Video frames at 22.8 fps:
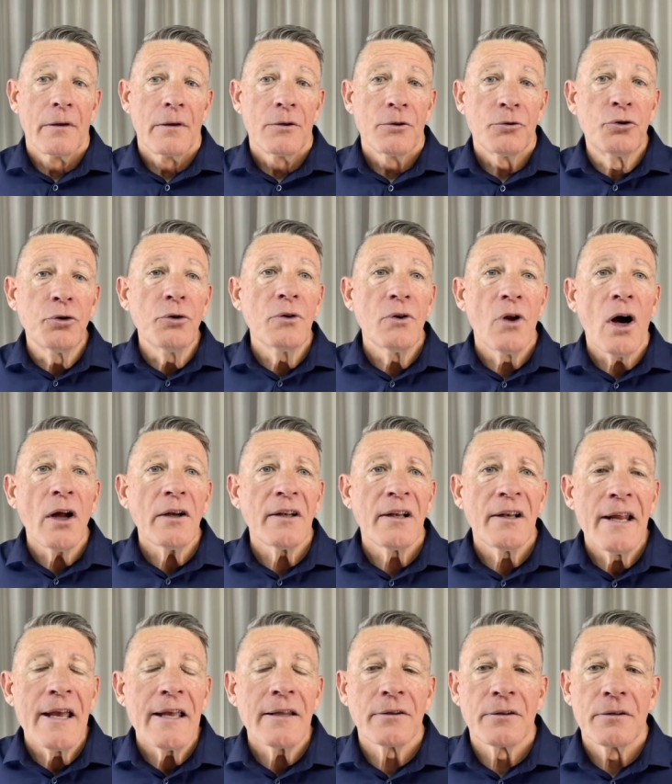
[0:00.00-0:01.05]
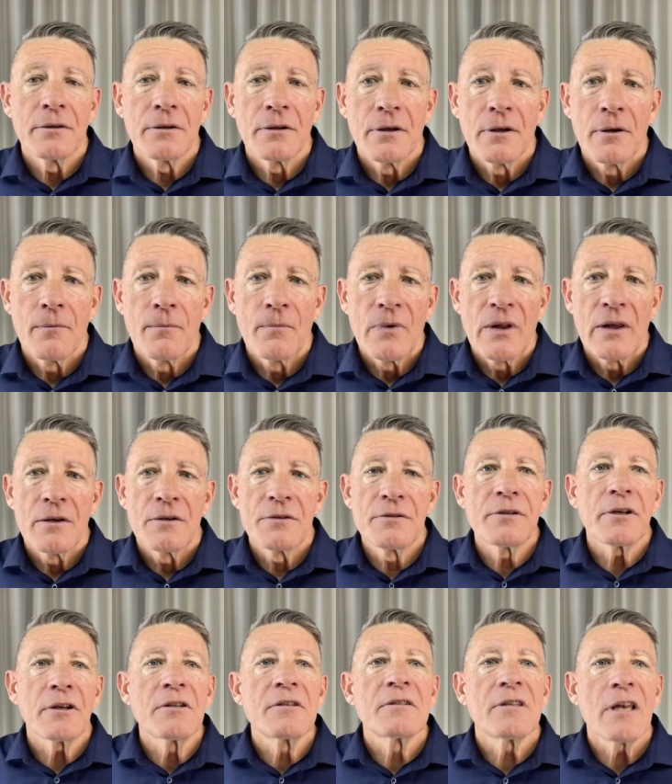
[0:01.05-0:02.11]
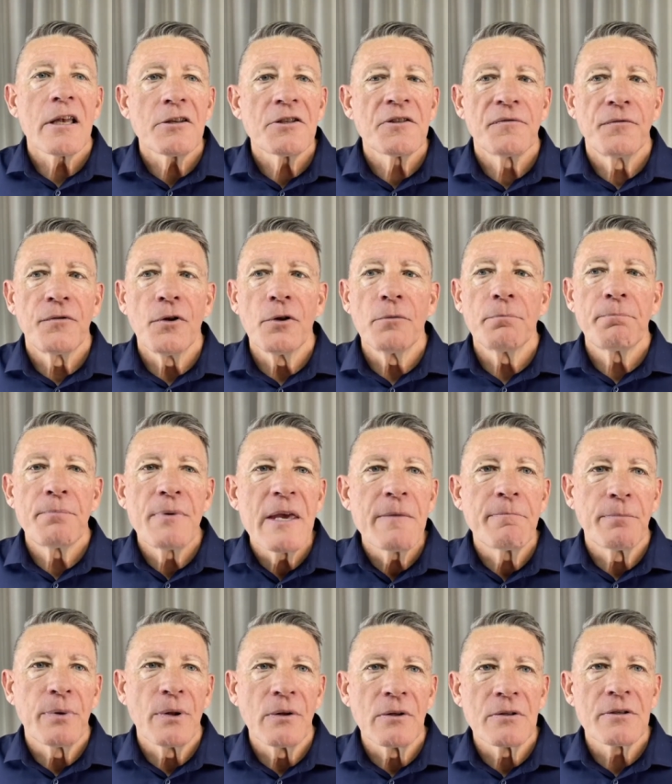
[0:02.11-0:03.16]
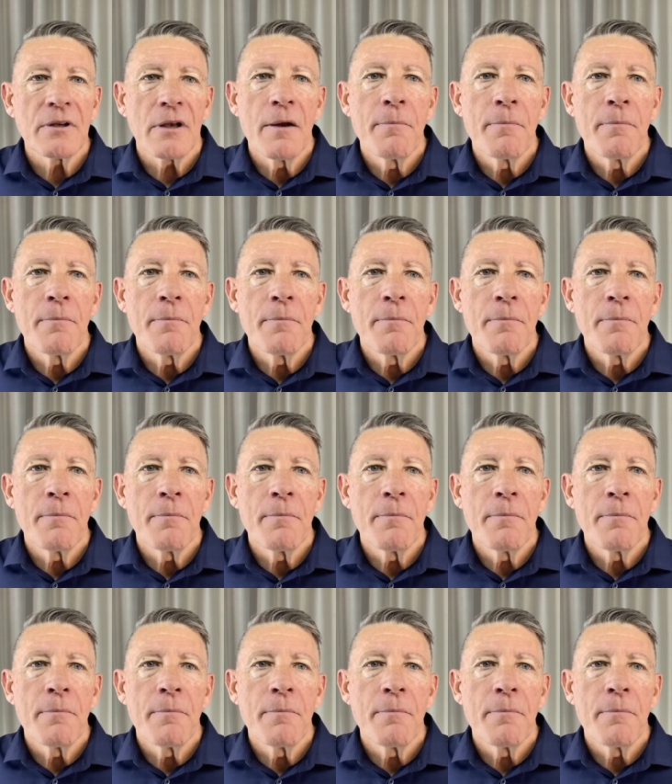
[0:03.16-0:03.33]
Do not let successful people's